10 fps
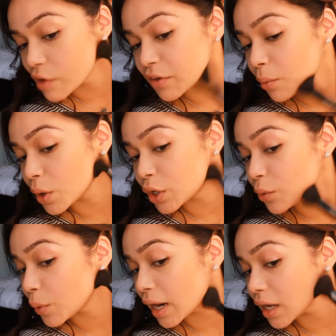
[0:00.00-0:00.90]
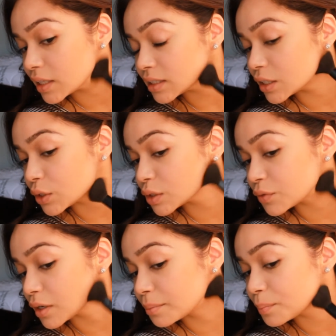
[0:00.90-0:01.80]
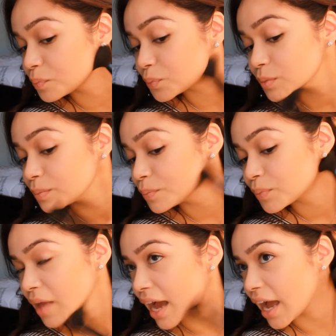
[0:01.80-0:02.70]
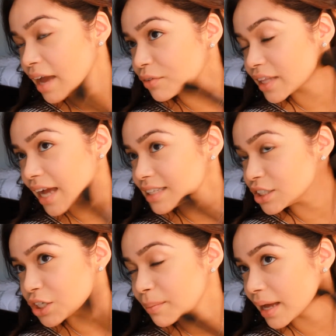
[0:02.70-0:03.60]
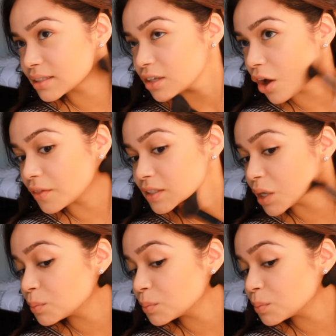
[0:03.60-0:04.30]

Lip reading: If y'all want to know where I got these earrings from, I got everything at TJ Maxx all the